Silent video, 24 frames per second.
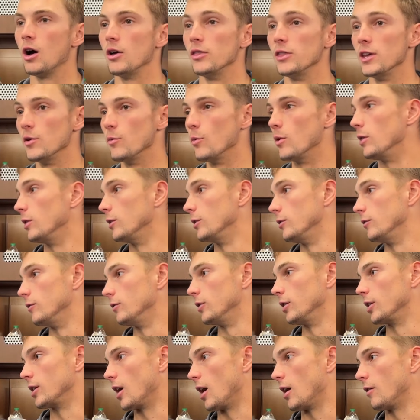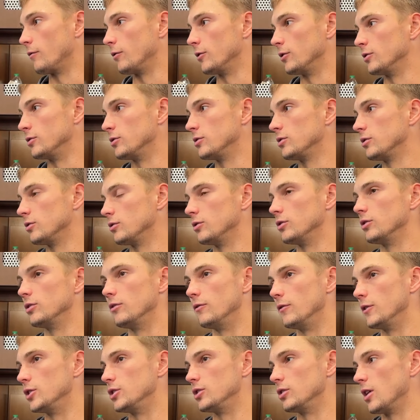They won the conference or the
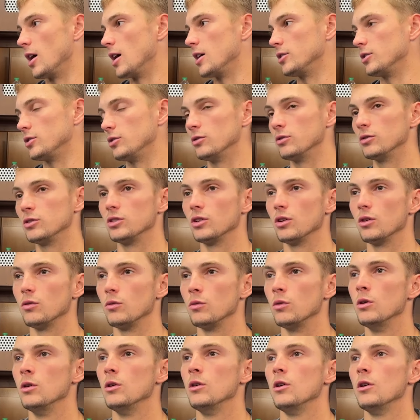division last year. So,